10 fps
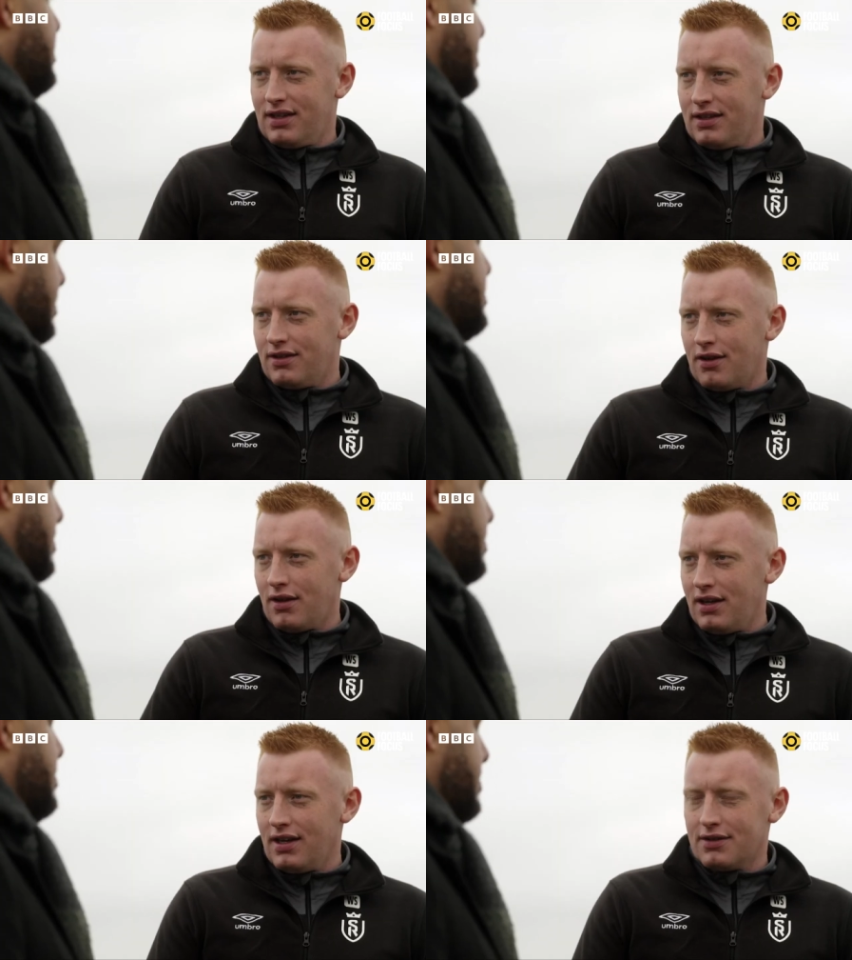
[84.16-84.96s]
it is. You know,
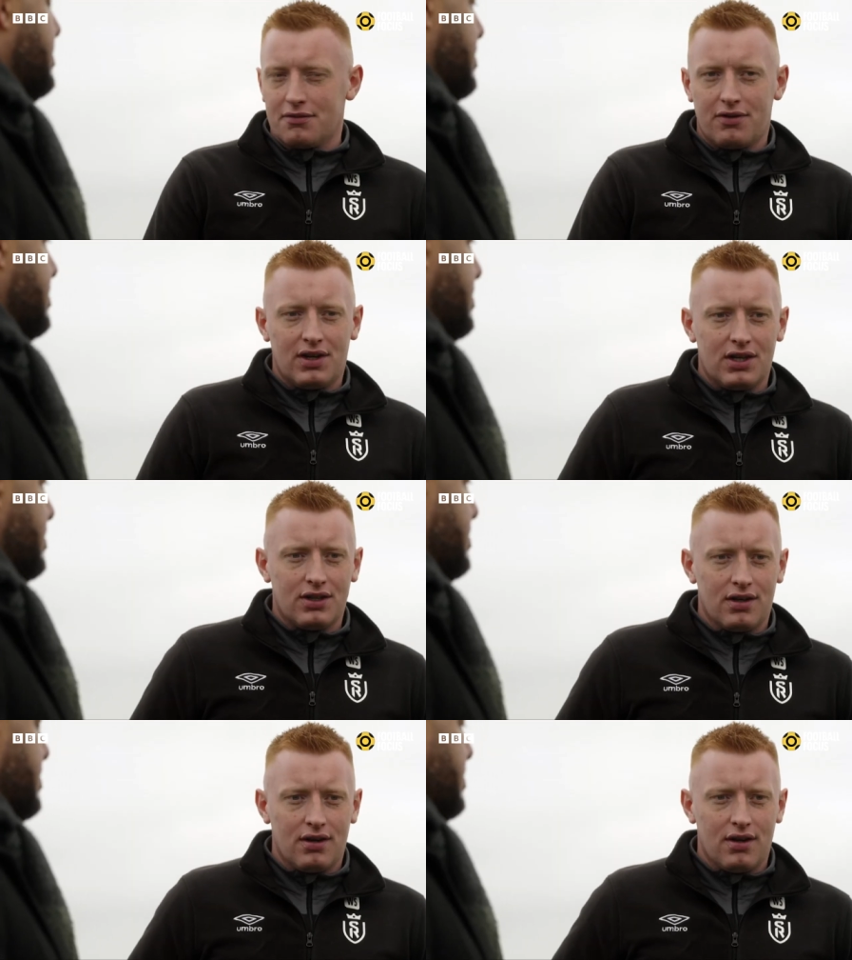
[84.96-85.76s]
the league isn't
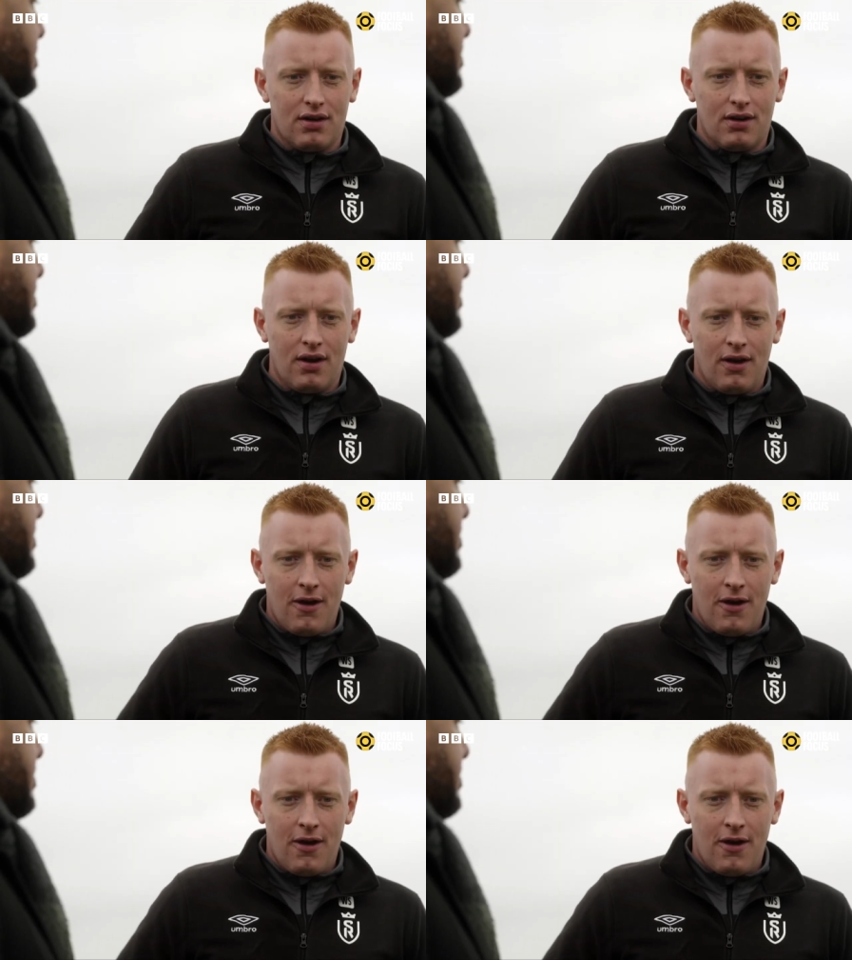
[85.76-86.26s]
finished and, and